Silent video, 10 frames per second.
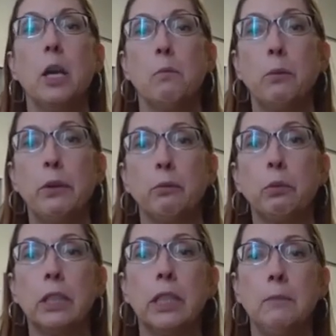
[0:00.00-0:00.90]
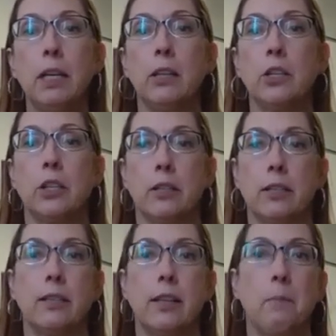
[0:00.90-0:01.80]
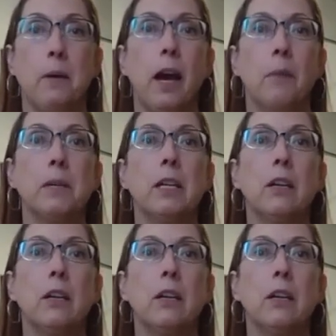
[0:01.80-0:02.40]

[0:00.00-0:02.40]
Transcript: but we've really managed to step up